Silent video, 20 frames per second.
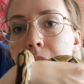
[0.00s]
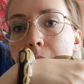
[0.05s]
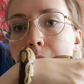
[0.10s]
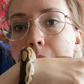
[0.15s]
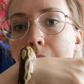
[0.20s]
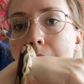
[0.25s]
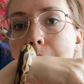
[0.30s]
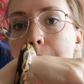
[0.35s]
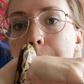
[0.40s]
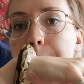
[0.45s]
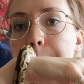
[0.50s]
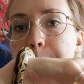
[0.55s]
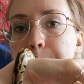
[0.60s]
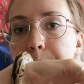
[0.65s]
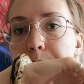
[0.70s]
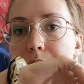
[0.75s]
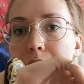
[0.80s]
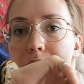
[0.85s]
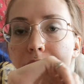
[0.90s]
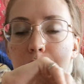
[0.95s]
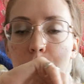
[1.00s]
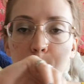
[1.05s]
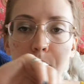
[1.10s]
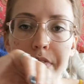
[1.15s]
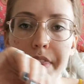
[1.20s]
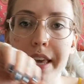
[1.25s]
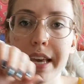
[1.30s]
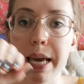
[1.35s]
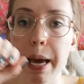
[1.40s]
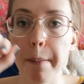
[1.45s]
And then
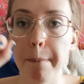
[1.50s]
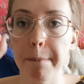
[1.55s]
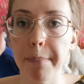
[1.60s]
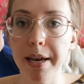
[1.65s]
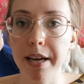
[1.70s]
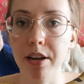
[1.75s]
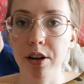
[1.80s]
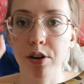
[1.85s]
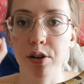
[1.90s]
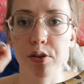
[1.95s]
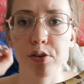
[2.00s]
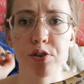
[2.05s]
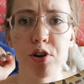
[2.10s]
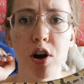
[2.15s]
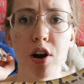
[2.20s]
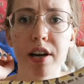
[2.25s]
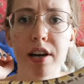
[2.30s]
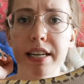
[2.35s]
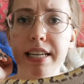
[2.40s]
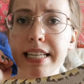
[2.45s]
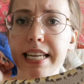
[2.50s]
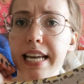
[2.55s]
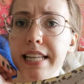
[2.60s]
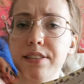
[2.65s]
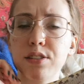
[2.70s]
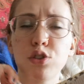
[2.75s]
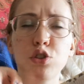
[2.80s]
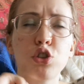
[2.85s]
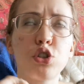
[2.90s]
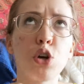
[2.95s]
when they get bigger, they're not going to
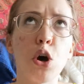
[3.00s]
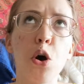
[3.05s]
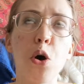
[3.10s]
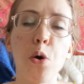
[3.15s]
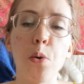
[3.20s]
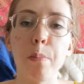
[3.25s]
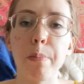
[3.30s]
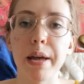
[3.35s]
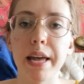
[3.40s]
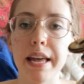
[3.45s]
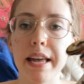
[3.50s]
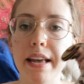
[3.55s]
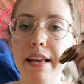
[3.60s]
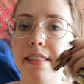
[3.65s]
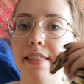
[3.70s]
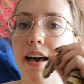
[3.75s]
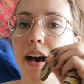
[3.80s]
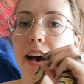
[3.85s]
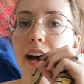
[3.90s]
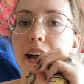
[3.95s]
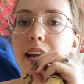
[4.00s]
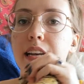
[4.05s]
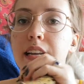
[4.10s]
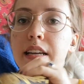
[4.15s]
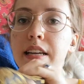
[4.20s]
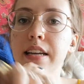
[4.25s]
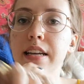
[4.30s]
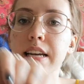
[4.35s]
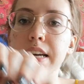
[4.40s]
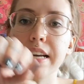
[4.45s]
get so big that
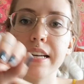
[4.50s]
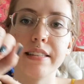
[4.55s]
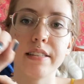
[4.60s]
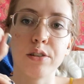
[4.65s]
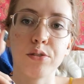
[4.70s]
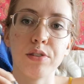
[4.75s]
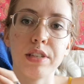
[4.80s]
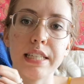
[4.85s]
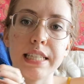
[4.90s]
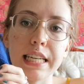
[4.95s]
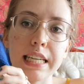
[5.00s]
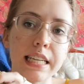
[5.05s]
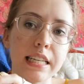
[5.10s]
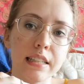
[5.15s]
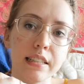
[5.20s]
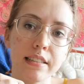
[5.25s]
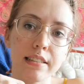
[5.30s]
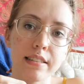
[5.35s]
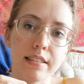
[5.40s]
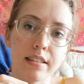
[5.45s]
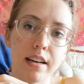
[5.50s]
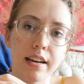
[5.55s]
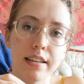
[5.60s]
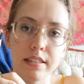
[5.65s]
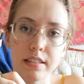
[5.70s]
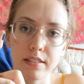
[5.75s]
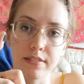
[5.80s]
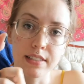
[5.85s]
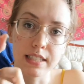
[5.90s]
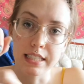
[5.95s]
it's a ridiculous
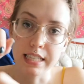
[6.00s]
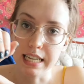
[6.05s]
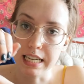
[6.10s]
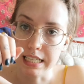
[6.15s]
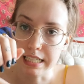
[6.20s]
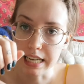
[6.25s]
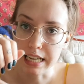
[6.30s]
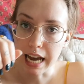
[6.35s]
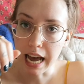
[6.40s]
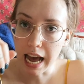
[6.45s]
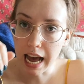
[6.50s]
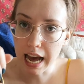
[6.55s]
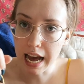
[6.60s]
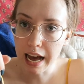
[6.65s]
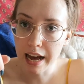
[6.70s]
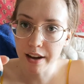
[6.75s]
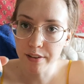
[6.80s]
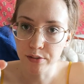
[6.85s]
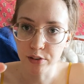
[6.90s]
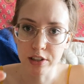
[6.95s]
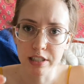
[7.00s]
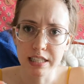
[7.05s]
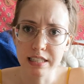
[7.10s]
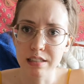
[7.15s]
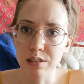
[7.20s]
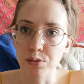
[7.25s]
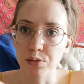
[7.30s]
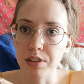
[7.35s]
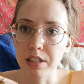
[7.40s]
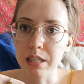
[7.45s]
size of snake to have or it
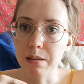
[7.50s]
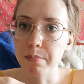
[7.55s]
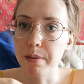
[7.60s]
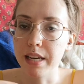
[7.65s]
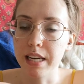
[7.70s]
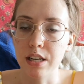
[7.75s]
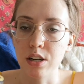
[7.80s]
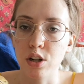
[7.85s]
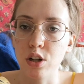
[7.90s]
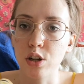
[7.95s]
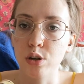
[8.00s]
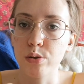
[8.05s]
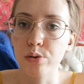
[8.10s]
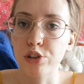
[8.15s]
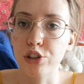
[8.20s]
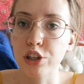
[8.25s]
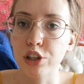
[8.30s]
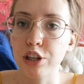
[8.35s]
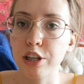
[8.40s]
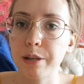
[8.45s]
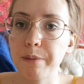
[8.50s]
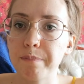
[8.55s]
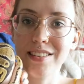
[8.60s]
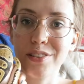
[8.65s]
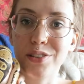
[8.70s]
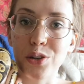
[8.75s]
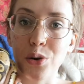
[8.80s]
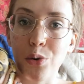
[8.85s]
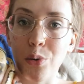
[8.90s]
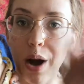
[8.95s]
needs a really big enclosure.
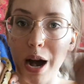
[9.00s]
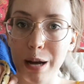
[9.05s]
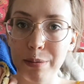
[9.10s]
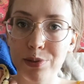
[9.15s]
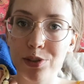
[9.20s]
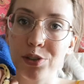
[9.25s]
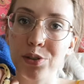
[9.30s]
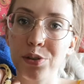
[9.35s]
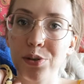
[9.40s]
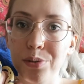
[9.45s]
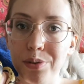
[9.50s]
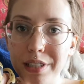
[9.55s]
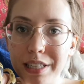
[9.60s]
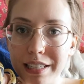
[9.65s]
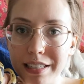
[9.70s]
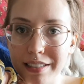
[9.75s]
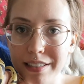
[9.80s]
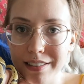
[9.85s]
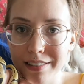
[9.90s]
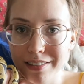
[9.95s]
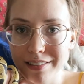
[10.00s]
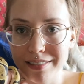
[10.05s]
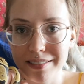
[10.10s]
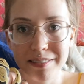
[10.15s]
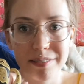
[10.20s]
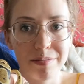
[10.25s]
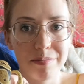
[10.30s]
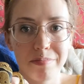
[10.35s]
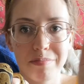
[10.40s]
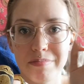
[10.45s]
So absolutely,
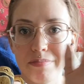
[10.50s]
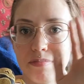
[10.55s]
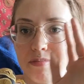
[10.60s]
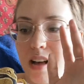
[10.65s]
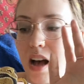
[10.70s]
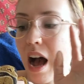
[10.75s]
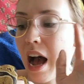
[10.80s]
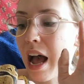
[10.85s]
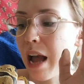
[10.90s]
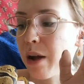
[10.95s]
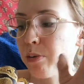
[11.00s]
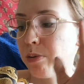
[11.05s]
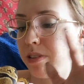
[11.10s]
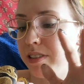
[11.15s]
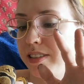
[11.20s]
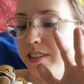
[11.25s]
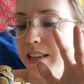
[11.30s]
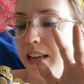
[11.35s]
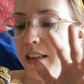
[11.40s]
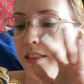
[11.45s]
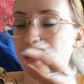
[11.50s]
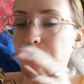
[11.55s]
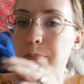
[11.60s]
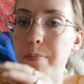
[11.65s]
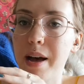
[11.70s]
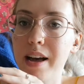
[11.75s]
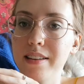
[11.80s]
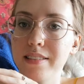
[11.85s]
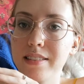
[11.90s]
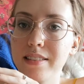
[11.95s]
I would say the
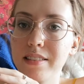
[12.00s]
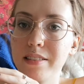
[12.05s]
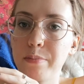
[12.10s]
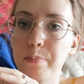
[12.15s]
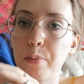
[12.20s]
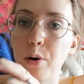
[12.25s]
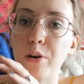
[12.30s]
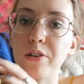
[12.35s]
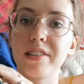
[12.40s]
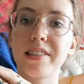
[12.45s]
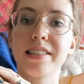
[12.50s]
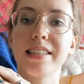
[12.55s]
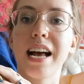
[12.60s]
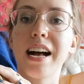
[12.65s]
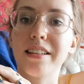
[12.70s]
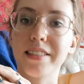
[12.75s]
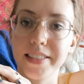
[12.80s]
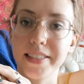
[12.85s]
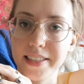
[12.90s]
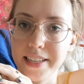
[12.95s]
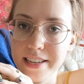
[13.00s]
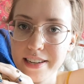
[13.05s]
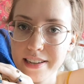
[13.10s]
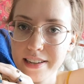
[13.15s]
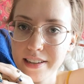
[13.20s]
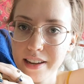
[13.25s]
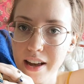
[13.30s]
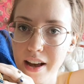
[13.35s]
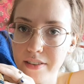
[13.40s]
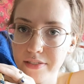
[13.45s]
best
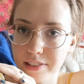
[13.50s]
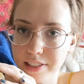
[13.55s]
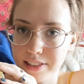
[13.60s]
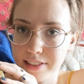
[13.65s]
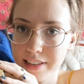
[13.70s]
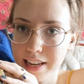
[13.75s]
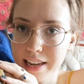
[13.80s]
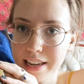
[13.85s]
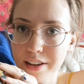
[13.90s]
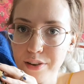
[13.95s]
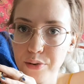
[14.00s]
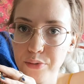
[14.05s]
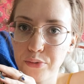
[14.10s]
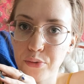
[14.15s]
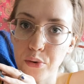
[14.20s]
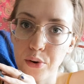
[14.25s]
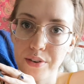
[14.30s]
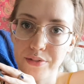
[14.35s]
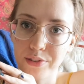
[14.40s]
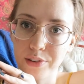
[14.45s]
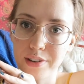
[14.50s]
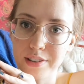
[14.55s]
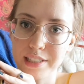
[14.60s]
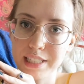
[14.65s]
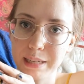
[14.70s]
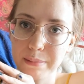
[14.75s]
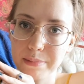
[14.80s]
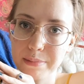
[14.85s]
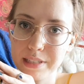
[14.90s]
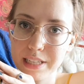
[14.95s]
personality of a snake for a
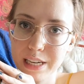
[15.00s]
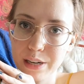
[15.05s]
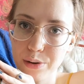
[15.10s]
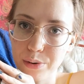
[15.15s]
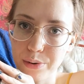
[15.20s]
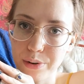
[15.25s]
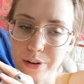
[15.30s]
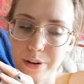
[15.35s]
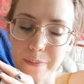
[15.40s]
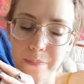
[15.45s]
first-time snake owner.